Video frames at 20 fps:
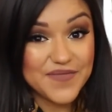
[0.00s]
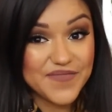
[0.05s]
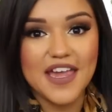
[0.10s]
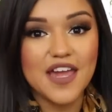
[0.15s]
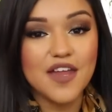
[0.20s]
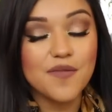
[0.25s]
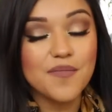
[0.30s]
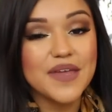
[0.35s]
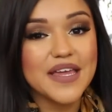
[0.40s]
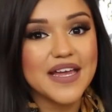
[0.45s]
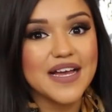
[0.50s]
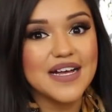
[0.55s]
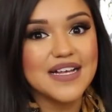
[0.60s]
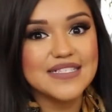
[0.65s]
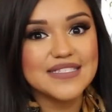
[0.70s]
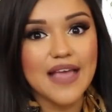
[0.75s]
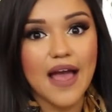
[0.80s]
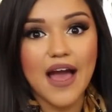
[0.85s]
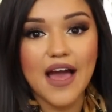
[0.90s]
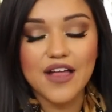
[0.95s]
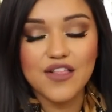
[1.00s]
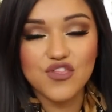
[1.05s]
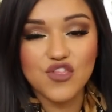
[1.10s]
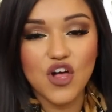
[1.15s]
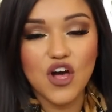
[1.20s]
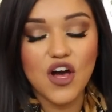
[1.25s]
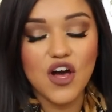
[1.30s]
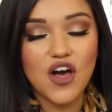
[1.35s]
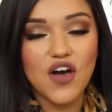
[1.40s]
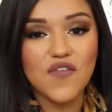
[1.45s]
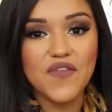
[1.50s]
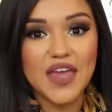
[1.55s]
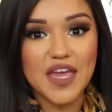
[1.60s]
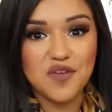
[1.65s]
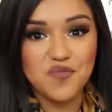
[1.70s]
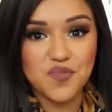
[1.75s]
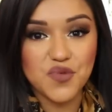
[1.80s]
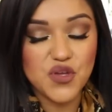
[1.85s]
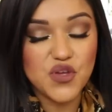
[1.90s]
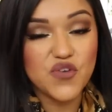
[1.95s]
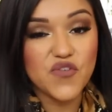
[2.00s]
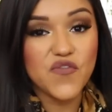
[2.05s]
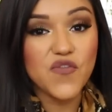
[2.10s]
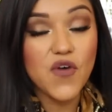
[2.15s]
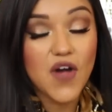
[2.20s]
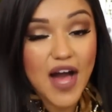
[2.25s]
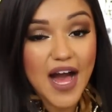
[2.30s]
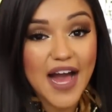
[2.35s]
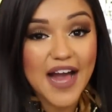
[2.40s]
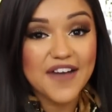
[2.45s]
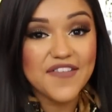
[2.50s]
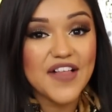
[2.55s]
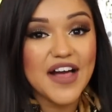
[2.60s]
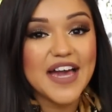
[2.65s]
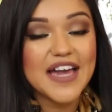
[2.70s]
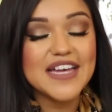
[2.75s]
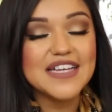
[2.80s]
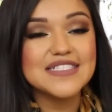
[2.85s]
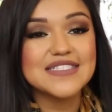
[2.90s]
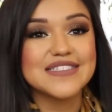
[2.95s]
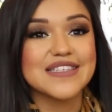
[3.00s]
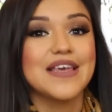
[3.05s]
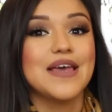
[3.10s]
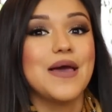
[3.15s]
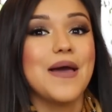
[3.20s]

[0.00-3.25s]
And because I love a beautiful highlight,